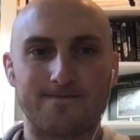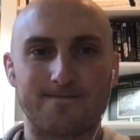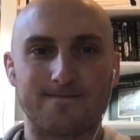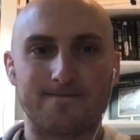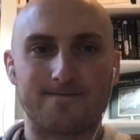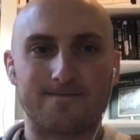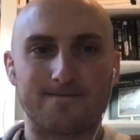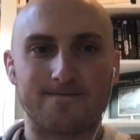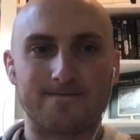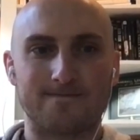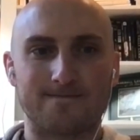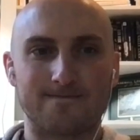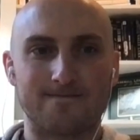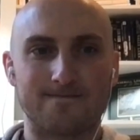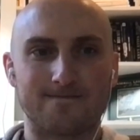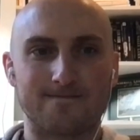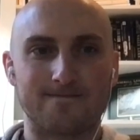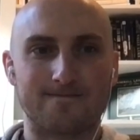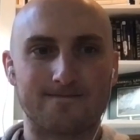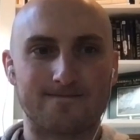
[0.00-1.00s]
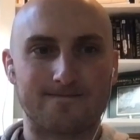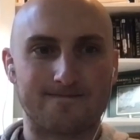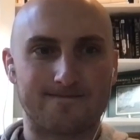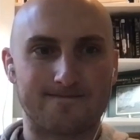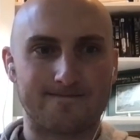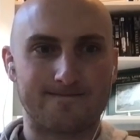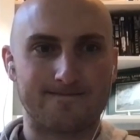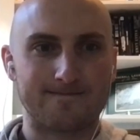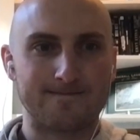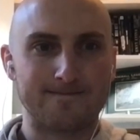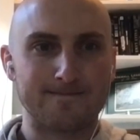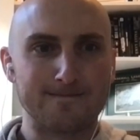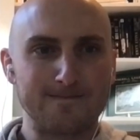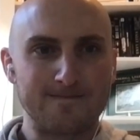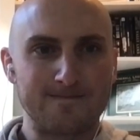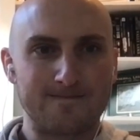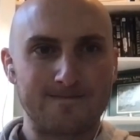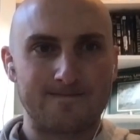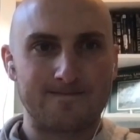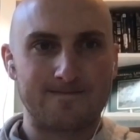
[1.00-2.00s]

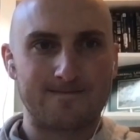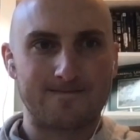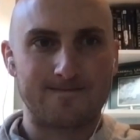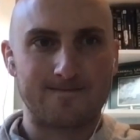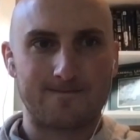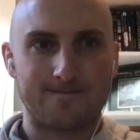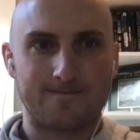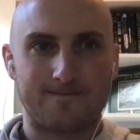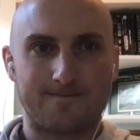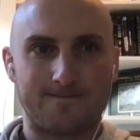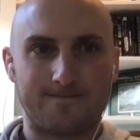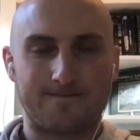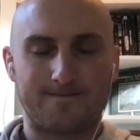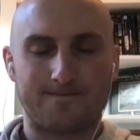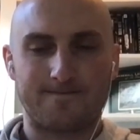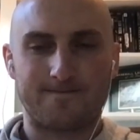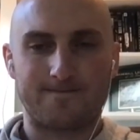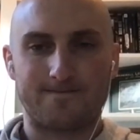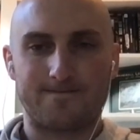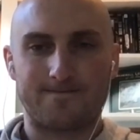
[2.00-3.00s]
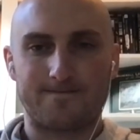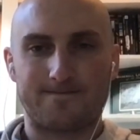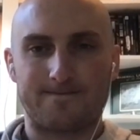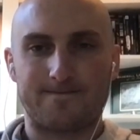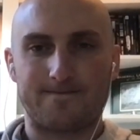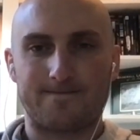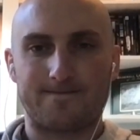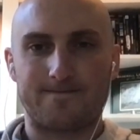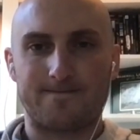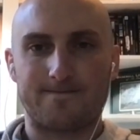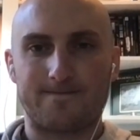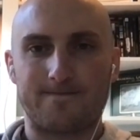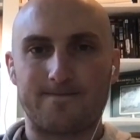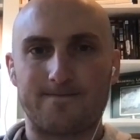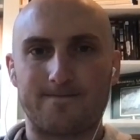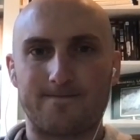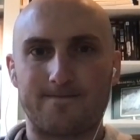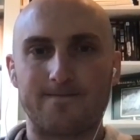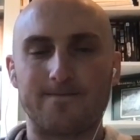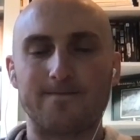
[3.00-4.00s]

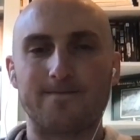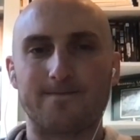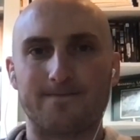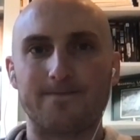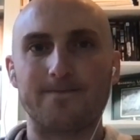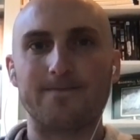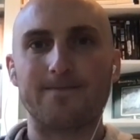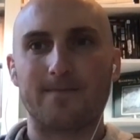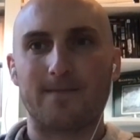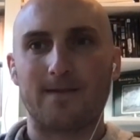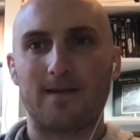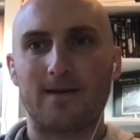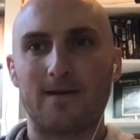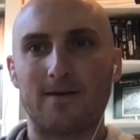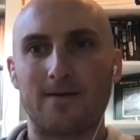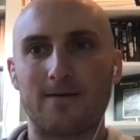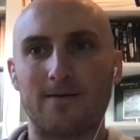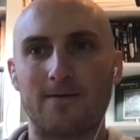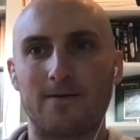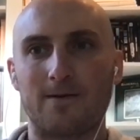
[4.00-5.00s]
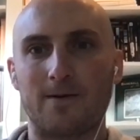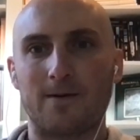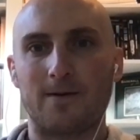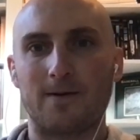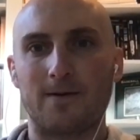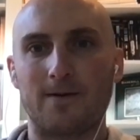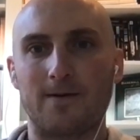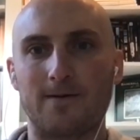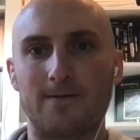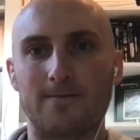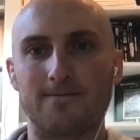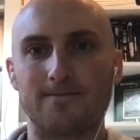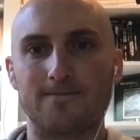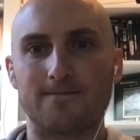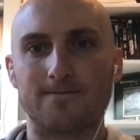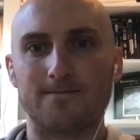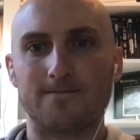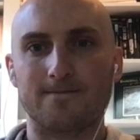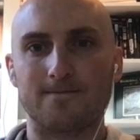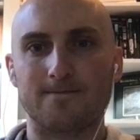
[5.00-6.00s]

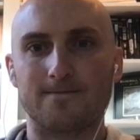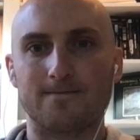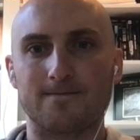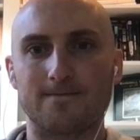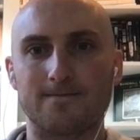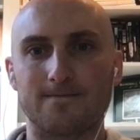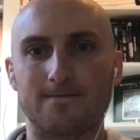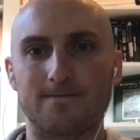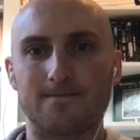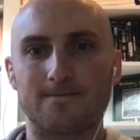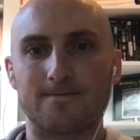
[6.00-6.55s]
(silent)